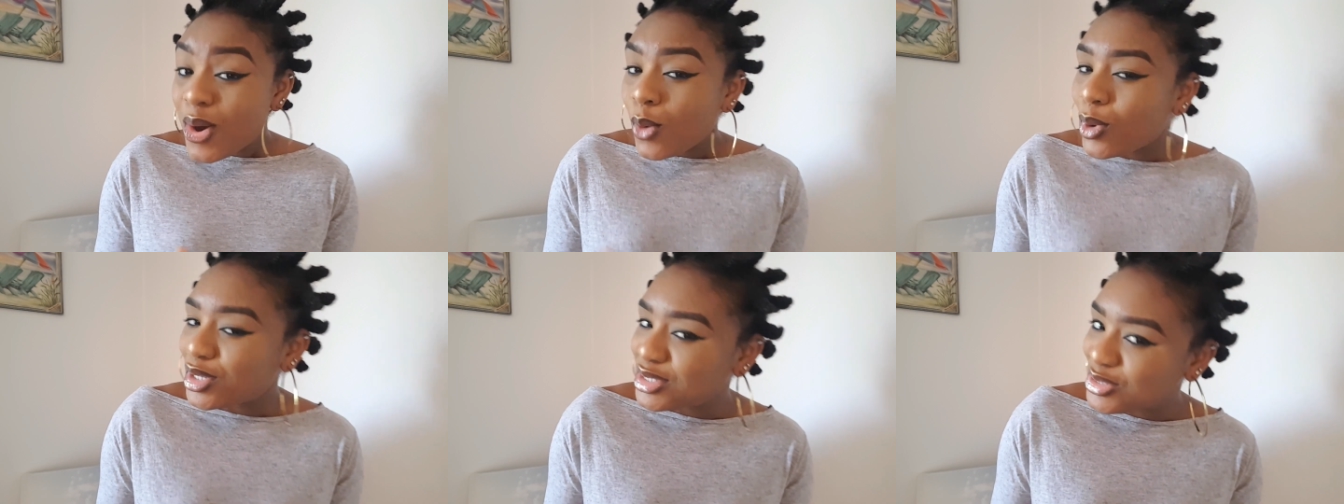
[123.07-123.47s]

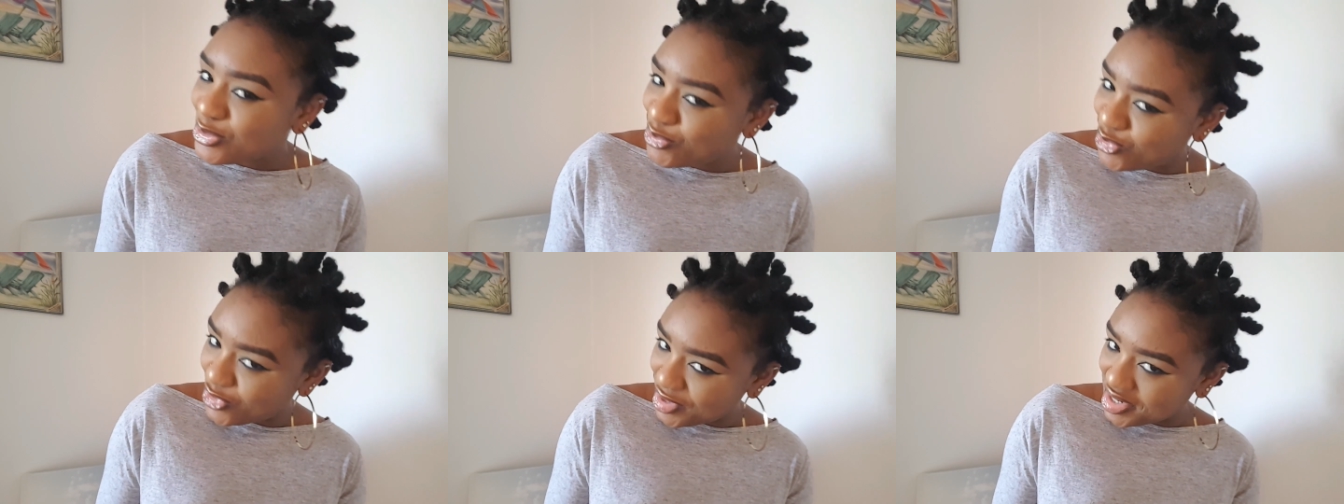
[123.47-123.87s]
what to
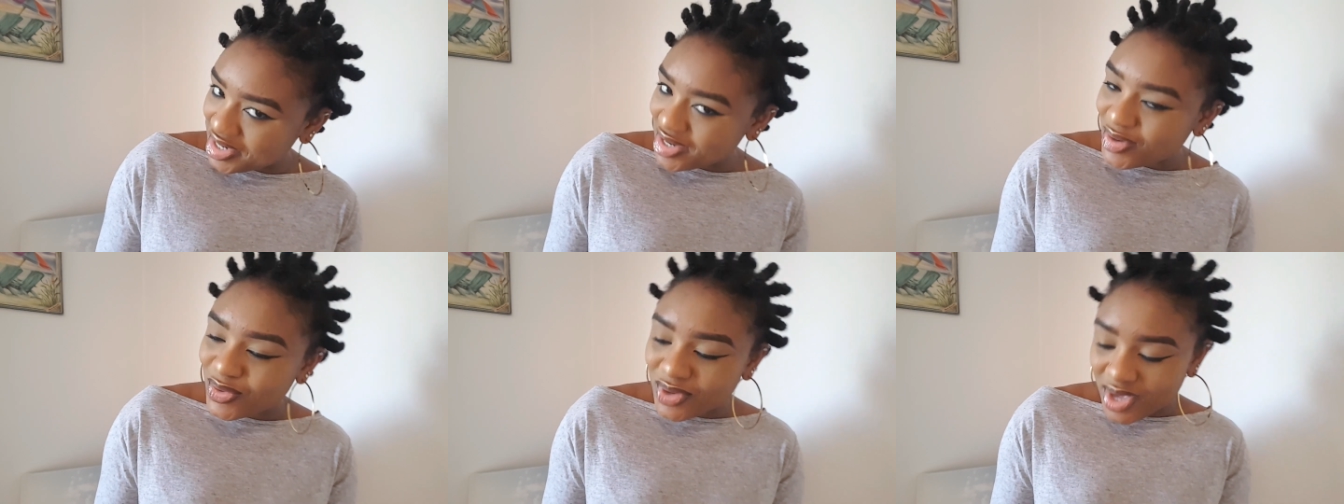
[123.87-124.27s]

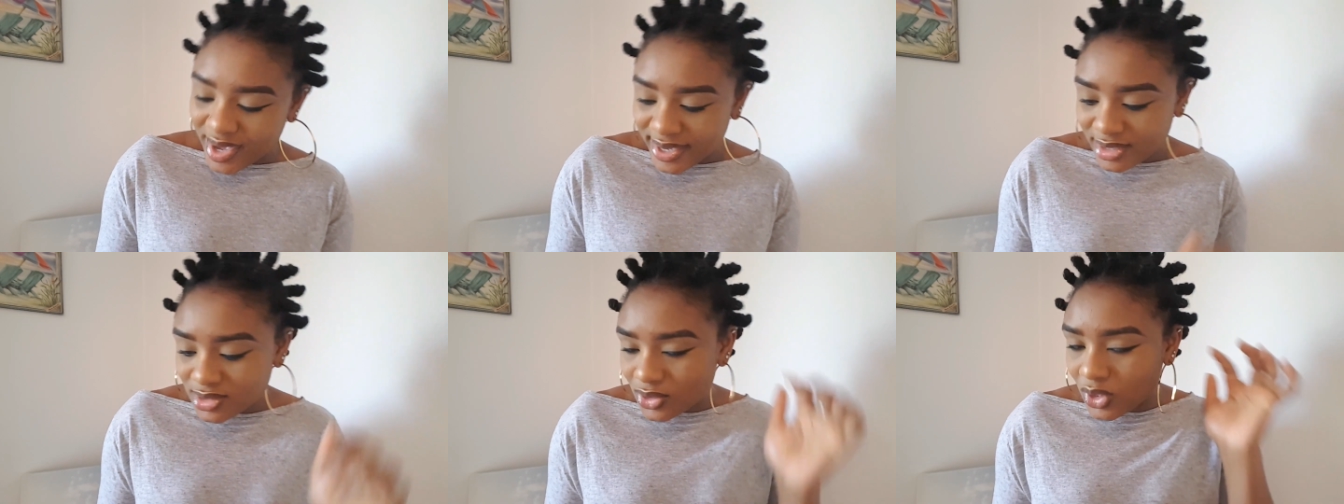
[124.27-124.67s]
bring,
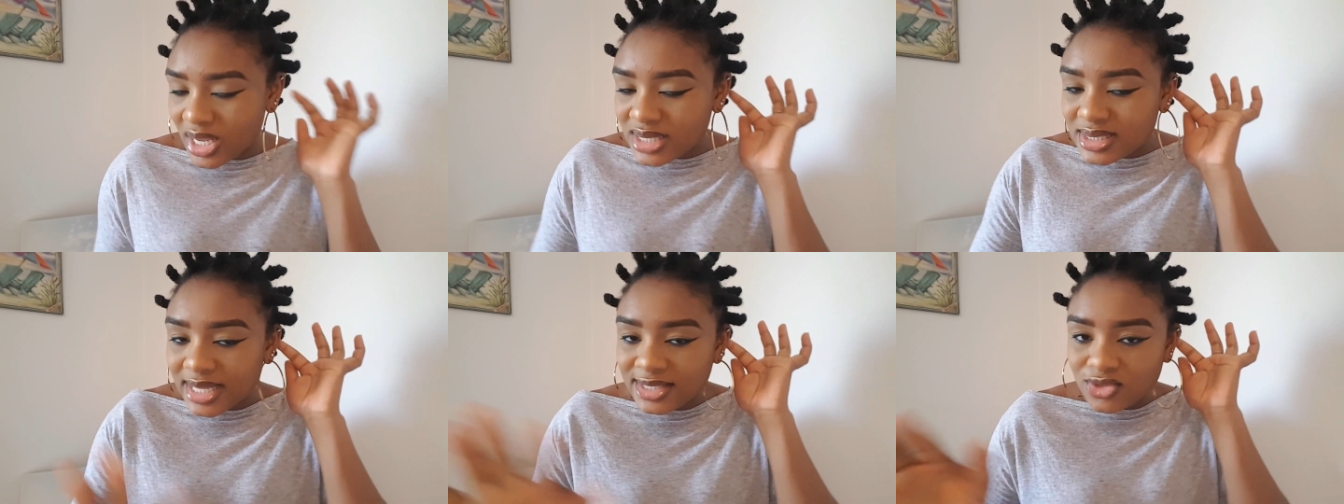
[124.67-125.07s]
okay? So
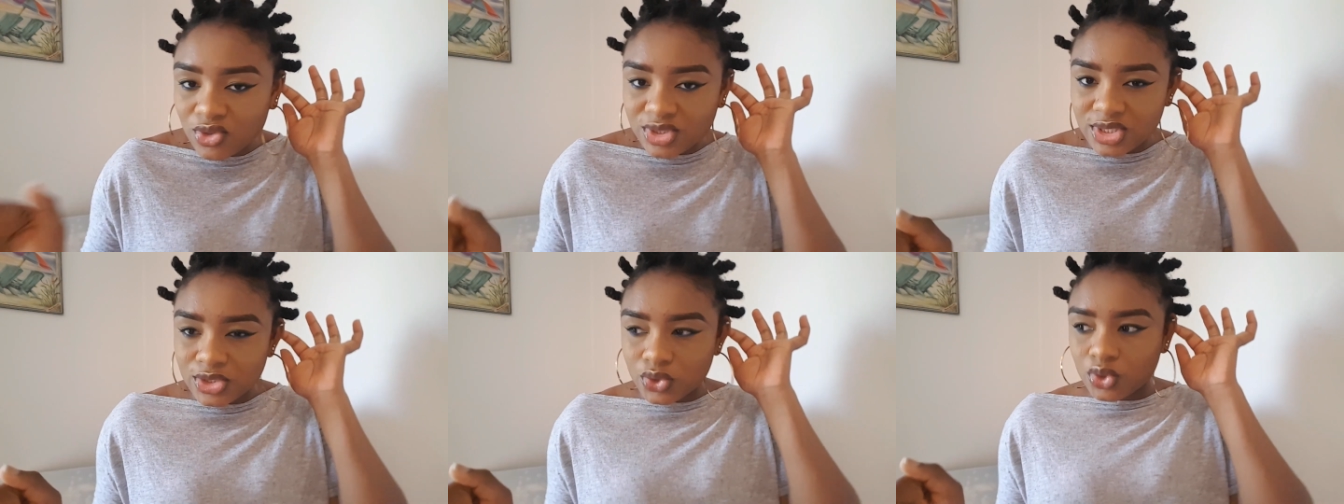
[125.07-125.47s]
let's get
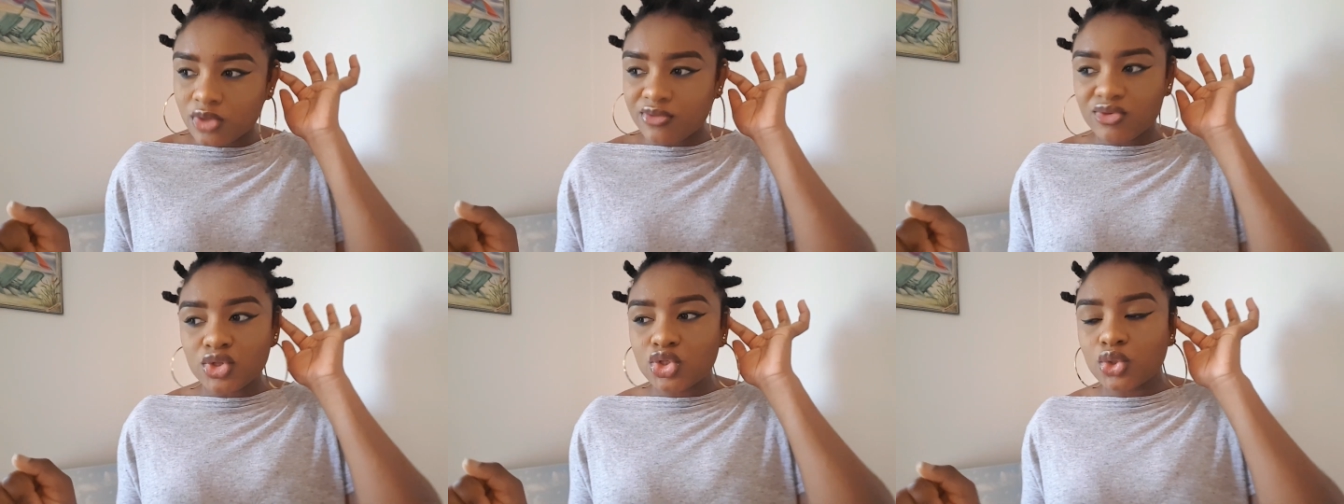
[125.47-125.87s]
straight into the
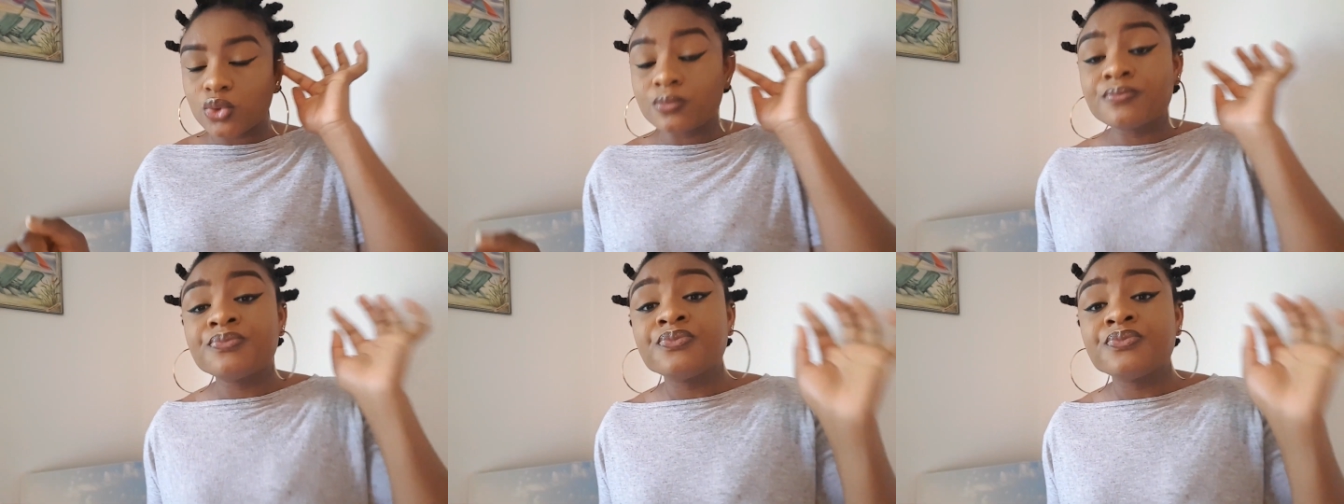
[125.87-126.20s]
video.